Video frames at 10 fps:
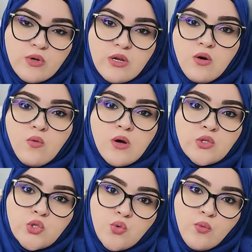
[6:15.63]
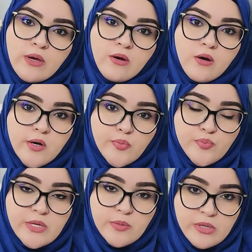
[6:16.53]
would go on to wear our
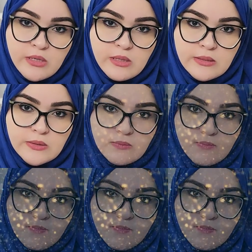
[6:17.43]
P P Es.